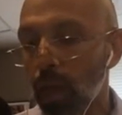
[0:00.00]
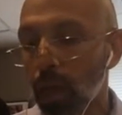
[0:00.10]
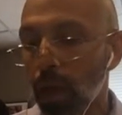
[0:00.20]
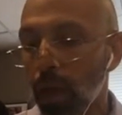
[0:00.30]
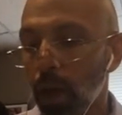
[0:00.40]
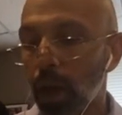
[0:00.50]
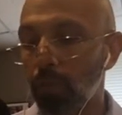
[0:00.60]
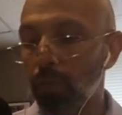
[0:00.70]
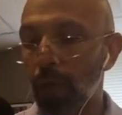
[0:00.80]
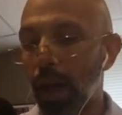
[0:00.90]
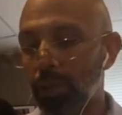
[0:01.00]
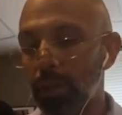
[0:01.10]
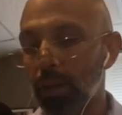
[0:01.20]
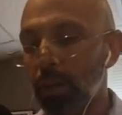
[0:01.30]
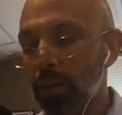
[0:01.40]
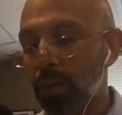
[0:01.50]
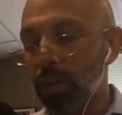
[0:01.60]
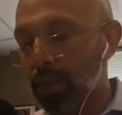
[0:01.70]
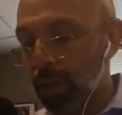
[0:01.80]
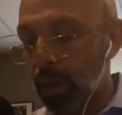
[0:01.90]
I'll tell you, there's an
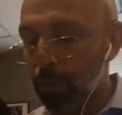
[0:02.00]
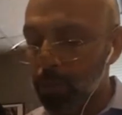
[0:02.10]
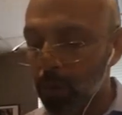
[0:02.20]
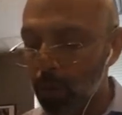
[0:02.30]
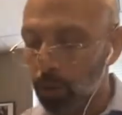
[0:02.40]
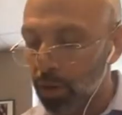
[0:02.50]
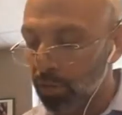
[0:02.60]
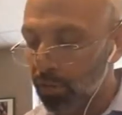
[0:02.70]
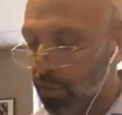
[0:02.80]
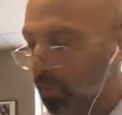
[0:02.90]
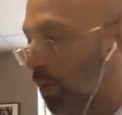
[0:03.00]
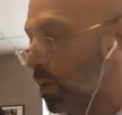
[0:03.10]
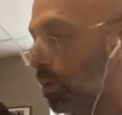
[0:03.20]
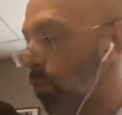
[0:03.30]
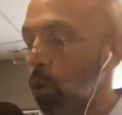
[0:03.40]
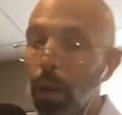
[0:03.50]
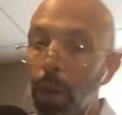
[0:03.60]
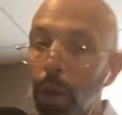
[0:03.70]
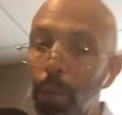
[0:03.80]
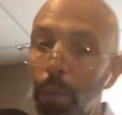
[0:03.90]
episode, if I can promote my
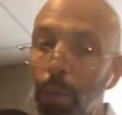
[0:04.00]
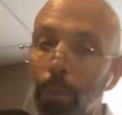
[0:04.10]
podcast.